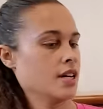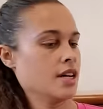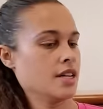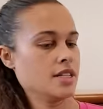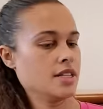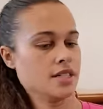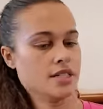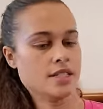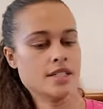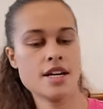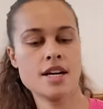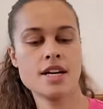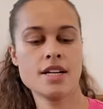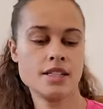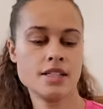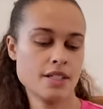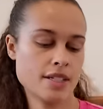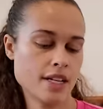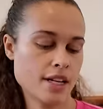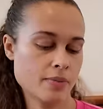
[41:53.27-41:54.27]
and it
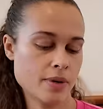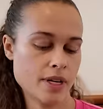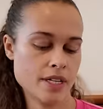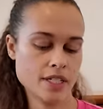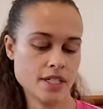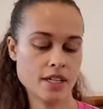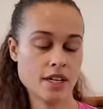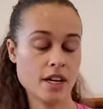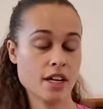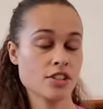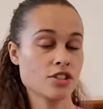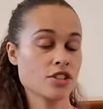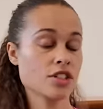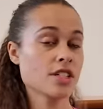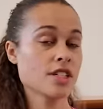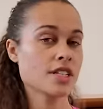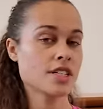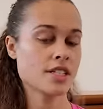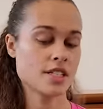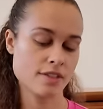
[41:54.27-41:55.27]
says celebrating
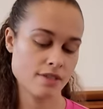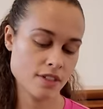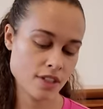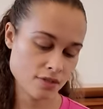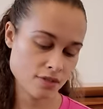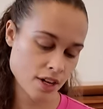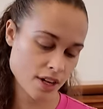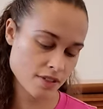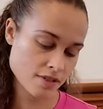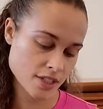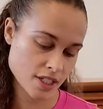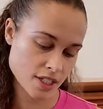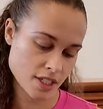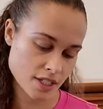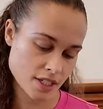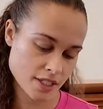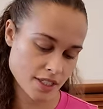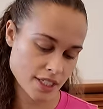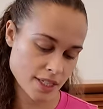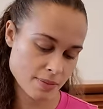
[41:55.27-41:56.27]
175
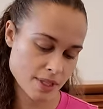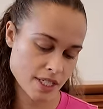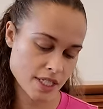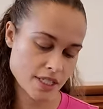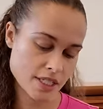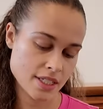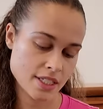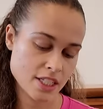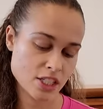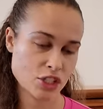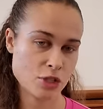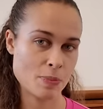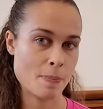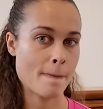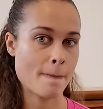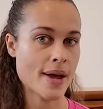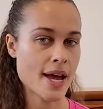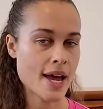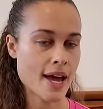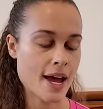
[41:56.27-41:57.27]
years limited
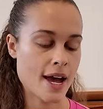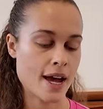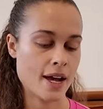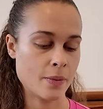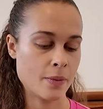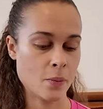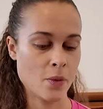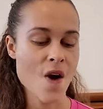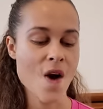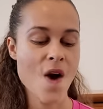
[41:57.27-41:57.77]
edition bear.